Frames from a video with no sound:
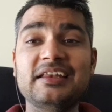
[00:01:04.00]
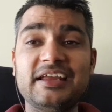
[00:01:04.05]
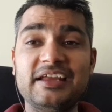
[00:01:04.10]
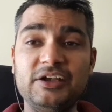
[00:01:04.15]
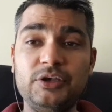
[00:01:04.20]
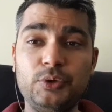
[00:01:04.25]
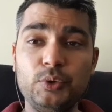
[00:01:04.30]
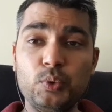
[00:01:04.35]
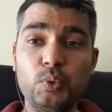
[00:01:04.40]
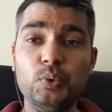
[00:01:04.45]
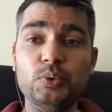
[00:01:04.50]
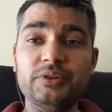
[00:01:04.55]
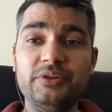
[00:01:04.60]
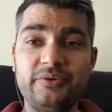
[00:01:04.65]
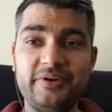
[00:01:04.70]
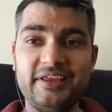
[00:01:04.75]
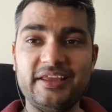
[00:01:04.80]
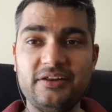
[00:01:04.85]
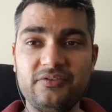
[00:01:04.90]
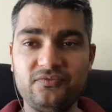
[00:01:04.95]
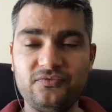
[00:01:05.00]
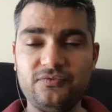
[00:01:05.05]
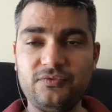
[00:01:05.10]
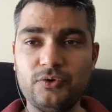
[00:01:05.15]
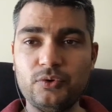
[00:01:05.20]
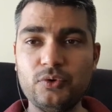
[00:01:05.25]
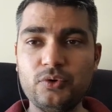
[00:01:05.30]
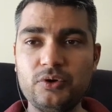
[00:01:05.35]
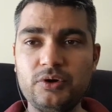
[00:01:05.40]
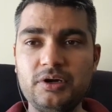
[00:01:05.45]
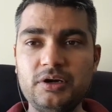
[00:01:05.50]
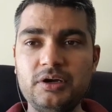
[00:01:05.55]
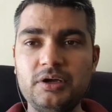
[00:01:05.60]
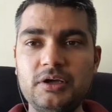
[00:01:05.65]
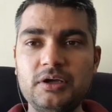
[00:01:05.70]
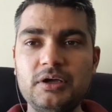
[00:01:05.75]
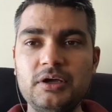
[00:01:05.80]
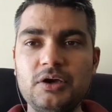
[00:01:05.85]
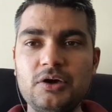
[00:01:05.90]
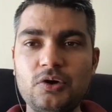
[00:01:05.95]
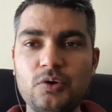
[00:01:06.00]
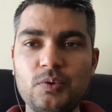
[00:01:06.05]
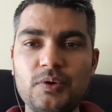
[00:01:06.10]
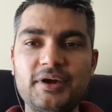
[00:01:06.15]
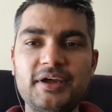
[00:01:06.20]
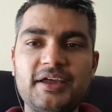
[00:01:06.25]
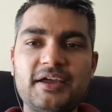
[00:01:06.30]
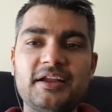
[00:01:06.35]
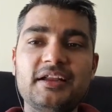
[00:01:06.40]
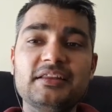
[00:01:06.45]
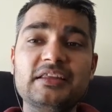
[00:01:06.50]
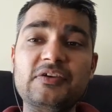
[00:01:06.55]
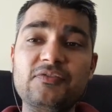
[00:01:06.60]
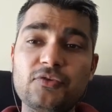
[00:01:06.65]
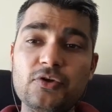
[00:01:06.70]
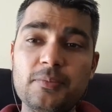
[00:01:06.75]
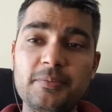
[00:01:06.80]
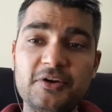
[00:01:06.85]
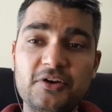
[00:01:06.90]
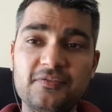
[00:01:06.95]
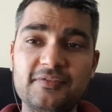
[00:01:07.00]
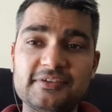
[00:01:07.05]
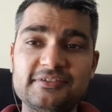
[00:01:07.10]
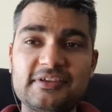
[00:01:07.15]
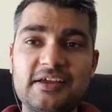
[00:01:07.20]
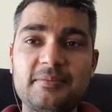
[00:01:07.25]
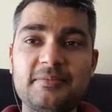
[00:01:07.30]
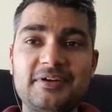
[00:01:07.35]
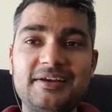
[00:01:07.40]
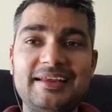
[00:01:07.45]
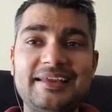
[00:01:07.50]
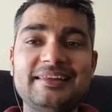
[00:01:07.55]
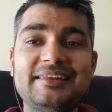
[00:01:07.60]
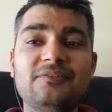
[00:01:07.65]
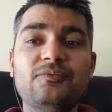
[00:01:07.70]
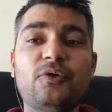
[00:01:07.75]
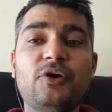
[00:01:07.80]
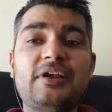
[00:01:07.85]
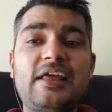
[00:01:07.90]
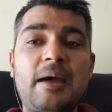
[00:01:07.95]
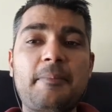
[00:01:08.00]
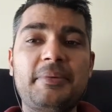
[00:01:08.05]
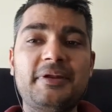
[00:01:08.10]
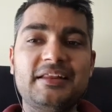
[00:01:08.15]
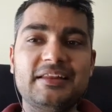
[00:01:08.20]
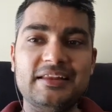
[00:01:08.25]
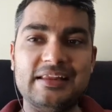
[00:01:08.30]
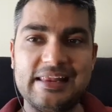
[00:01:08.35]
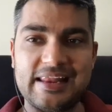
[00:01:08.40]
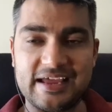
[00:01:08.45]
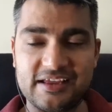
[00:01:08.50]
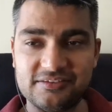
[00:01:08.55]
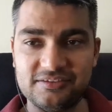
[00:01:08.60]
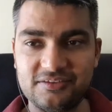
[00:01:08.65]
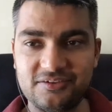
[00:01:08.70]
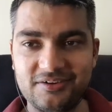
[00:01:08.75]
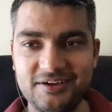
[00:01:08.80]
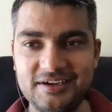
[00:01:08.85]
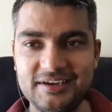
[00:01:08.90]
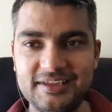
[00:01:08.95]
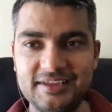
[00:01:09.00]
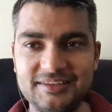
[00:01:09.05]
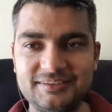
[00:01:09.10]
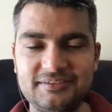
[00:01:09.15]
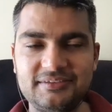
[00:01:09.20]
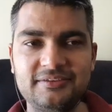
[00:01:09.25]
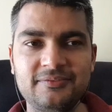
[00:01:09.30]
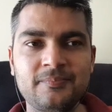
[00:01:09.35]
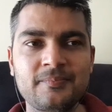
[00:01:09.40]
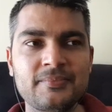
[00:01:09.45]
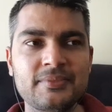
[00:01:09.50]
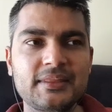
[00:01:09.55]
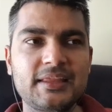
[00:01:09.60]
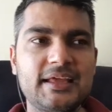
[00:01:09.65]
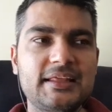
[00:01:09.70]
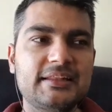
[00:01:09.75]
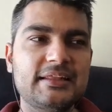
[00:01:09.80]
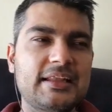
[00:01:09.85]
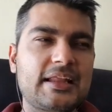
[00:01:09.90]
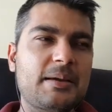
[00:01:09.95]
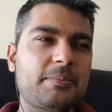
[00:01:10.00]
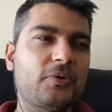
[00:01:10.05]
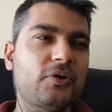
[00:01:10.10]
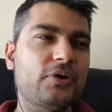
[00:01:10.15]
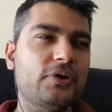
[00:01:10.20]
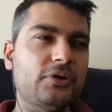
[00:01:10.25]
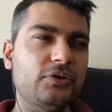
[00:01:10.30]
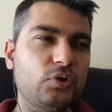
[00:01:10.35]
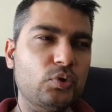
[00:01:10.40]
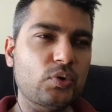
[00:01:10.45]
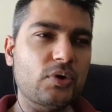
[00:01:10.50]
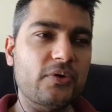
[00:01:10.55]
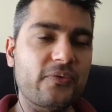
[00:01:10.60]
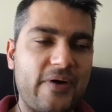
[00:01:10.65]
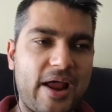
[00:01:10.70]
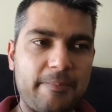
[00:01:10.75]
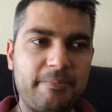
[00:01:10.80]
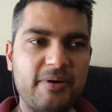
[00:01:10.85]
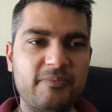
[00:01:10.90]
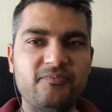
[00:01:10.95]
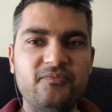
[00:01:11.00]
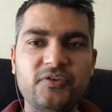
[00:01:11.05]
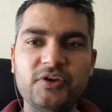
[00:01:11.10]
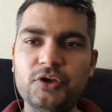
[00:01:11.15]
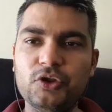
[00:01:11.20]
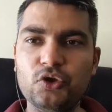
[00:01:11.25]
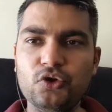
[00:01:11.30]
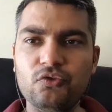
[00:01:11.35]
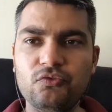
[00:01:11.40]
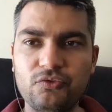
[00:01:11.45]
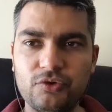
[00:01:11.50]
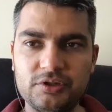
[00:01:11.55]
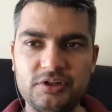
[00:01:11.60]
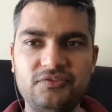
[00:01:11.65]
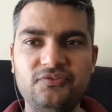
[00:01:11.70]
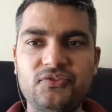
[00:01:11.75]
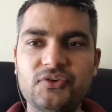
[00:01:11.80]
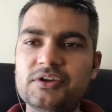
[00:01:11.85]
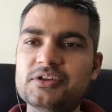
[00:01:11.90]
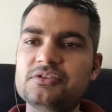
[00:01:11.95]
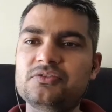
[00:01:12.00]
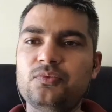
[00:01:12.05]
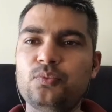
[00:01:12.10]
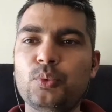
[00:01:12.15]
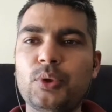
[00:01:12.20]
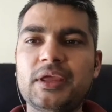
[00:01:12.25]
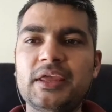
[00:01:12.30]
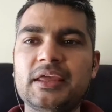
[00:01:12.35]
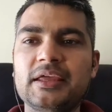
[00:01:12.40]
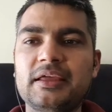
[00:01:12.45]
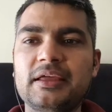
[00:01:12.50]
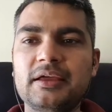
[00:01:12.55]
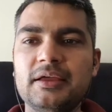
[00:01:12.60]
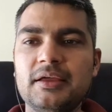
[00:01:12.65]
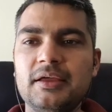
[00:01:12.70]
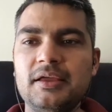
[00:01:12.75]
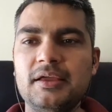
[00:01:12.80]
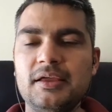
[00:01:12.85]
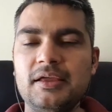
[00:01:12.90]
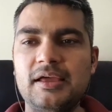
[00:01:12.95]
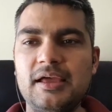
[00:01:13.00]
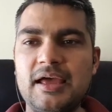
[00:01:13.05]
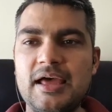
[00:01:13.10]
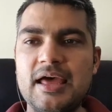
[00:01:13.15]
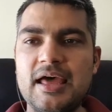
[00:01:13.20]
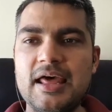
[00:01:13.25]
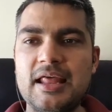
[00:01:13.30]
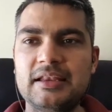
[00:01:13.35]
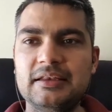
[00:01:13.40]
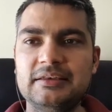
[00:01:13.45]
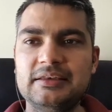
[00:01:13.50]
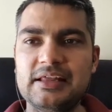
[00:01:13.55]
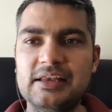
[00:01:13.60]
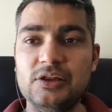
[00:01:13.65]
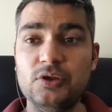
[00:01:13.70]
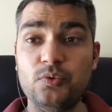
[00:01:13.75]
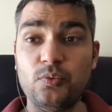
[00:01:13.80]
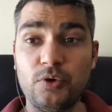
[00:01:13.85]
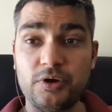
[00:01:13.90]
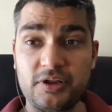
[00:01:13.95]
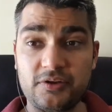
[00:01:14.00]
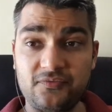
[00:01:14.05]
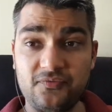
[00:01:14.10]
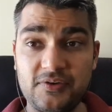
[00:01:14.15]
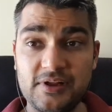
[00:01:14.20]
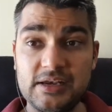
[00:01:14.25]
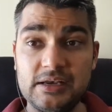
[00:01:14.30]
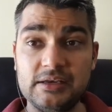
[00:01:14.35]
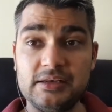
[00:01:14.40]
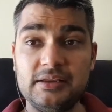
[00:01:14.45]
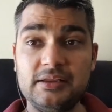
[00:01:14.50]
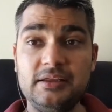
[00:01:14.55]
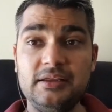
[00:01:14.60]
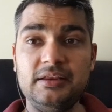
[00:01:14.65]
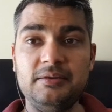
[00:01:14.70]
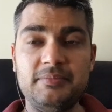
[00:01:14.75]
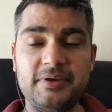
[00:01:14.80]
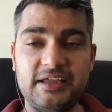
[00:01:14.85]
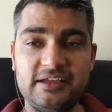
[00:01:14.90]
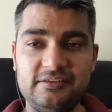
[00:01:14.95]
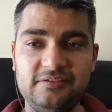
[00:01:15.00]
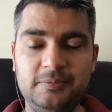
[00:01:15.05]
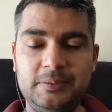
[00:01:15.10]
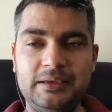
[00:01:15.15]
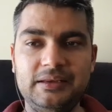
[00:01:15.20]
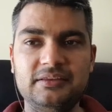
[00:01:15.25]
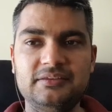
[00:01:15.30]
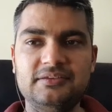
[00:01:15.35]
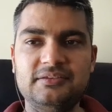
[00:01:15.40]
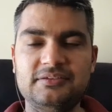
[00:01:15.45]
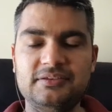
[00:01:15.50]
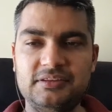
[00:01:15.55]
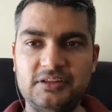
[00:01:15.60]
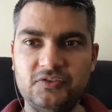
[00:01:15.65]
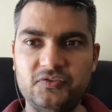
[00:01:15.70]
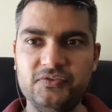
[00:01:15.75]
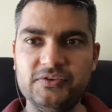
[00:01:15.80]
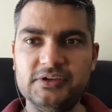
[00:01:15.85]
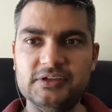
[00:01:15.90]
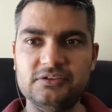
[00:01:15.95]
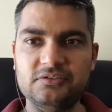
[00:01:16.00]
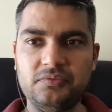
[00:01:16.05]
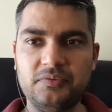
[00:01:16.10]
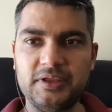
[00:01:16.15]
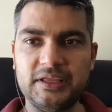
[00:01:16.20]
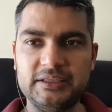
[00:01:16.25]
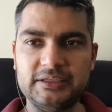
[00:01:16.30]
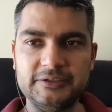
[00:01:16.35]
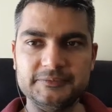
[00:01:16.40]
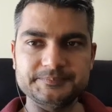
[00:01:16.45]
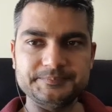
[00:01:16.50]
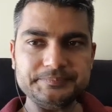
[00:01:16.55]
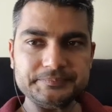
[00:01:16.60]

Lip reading: day 2, 3, and 4 over here and give you a bit of a summary in what happened in the next 3 days. And then I'm going to do a wrap-up video for the first week and tell you what I felt in my experiences in the first week.